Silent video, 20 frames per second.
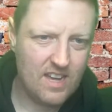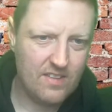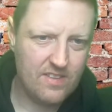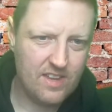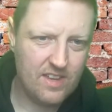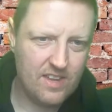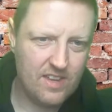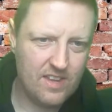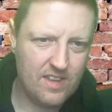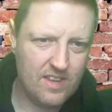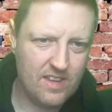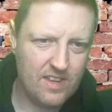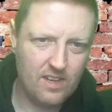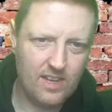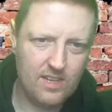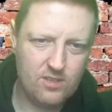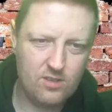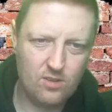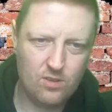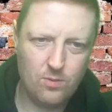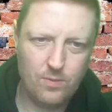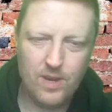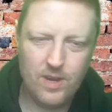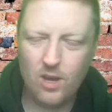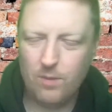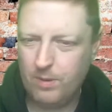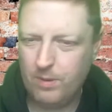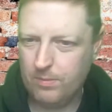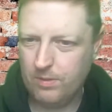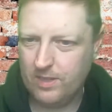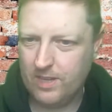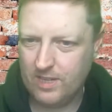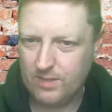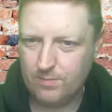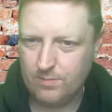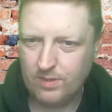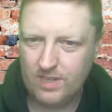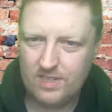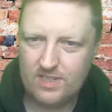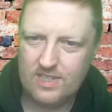then hit the likes on the way out, people. Yes,
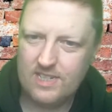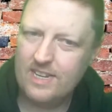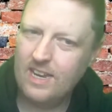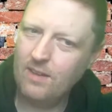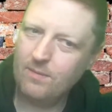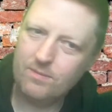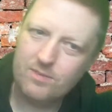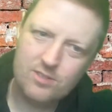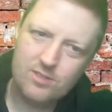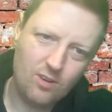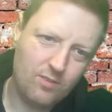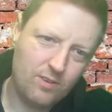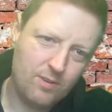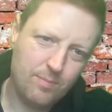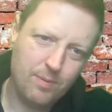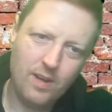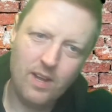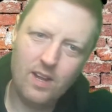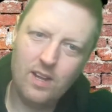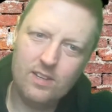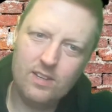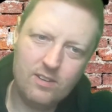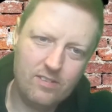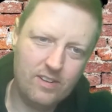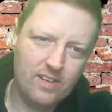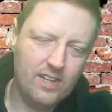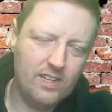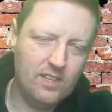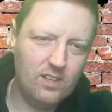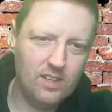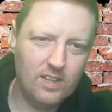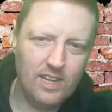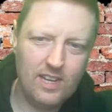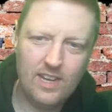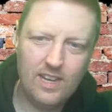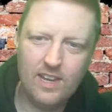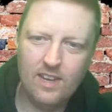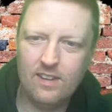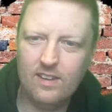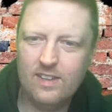please. Yep, sorry, pal, you're a little
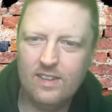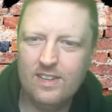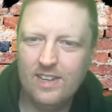late.